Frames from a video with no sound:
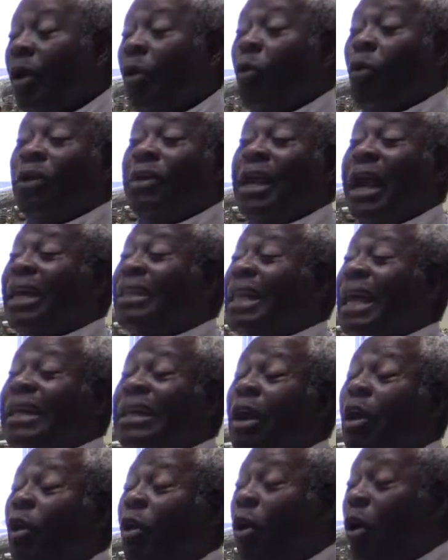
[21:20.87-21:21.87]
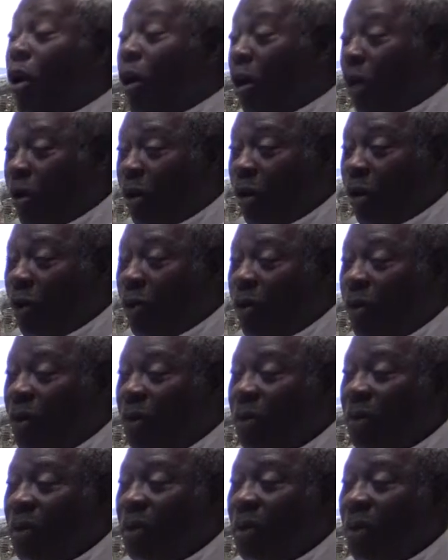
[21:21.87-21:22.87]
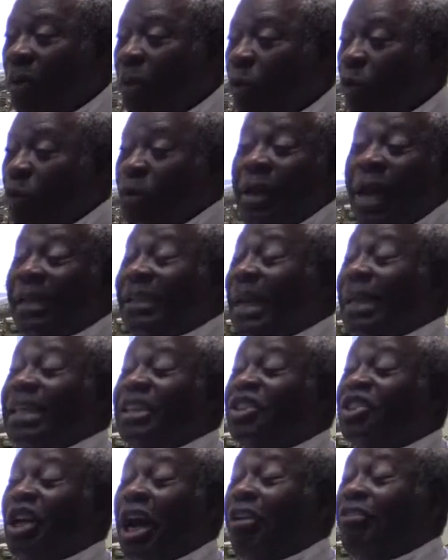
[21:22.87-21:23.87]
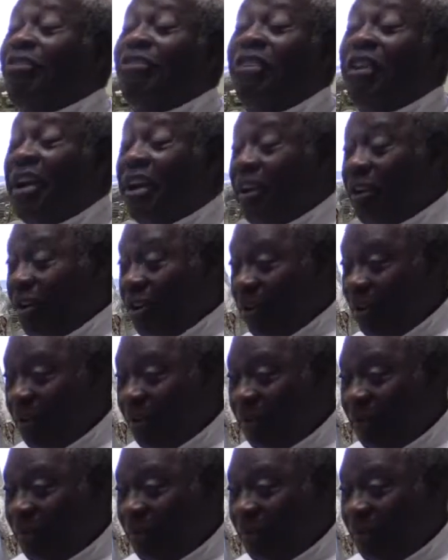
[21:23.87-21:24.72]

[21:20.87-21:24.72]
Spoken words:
Without any horror, without any travail.